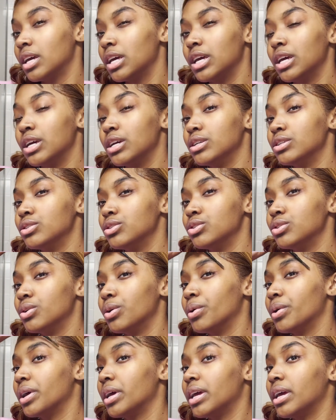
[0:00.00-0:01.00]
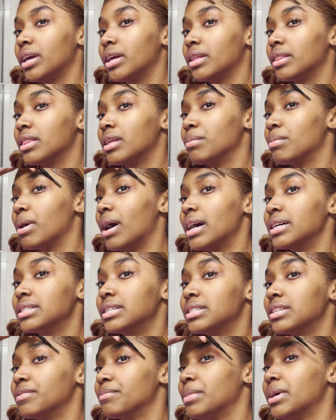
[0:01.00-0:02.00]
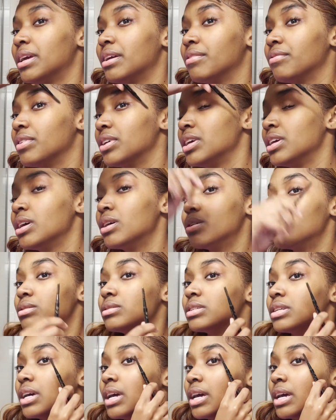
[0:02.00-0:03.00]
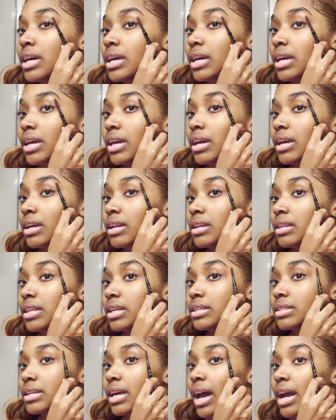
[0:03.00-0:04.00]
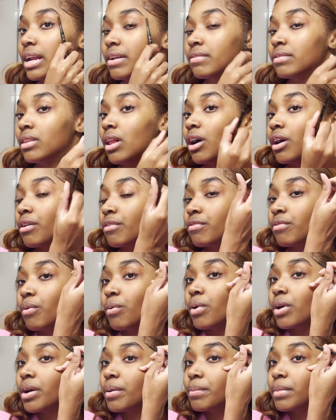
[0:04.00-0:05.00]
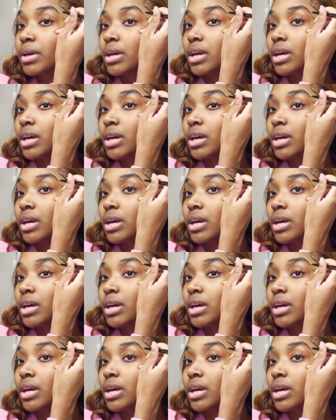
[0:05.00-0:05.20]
enjoying the process of making videos in this kind of longer form.